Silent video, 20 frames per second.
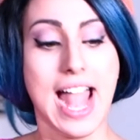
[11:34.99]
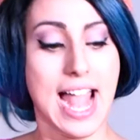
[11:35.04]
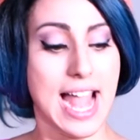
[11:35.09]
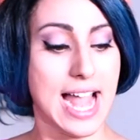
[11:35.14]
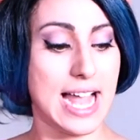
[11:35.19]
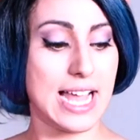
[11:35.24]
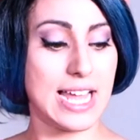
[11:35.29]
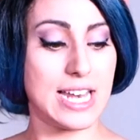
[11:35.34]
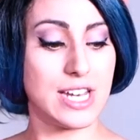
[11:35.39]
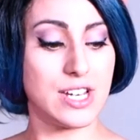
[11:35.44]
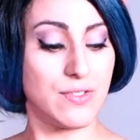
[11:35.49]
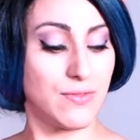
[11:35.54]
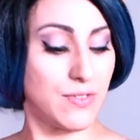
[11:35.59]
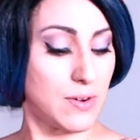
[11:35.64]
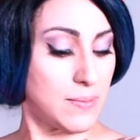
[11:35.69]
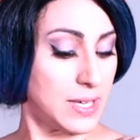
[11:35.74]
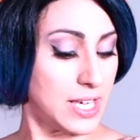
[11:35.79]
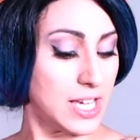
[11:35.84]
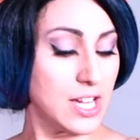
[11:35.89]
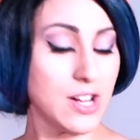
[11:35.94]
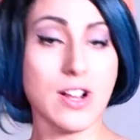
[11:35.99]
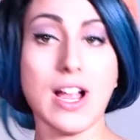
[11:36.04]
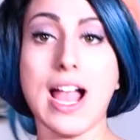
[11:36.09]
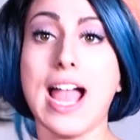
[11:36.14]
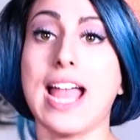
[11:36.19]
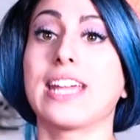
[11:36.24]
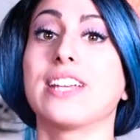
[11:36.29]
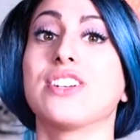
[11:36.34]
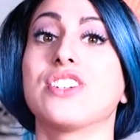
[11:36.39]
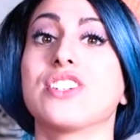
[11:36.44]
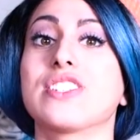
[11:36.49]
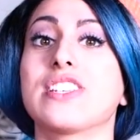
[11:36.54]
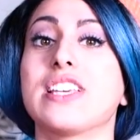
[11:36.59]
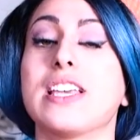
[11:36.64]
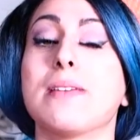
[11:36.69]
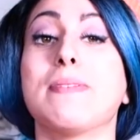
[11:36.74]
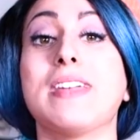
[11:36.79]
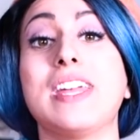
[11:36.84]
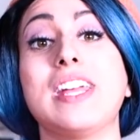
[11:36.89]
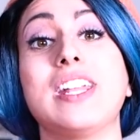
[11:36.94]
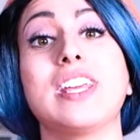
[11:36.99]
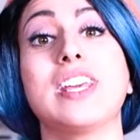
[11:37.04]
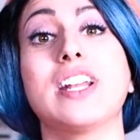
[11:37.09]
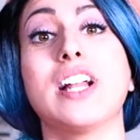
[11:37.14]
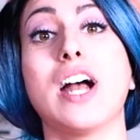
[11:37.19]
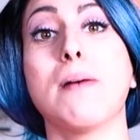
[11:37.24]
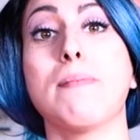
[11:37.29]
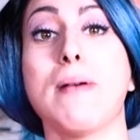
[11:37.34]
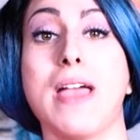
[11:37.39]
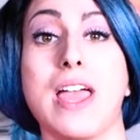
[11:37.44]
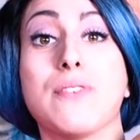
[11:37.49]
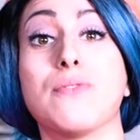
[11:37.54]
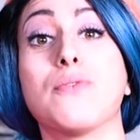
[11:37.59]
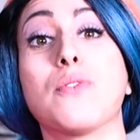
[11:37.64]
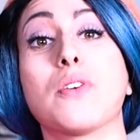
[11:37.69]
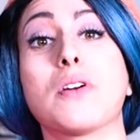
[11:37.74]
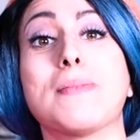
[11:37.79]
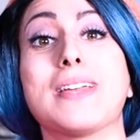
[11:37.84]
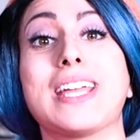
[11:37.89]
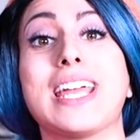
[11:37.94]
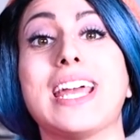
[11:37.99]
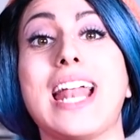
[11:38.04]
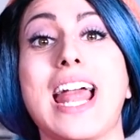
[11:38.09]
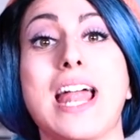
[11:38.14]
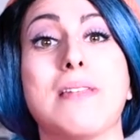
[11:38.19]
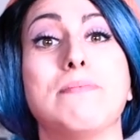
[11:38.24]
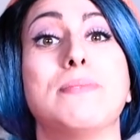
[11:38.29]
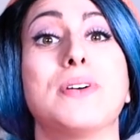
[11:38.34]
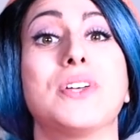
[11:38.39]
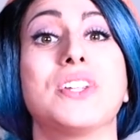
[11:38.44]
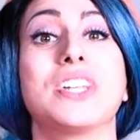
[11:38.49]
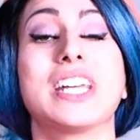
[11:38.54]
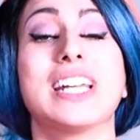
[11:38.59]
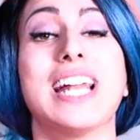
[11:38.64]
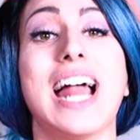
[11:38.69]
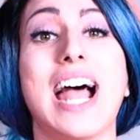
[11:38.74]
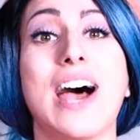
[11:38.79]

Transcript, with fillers: And from here, I can just keep heating it up and forming it and building it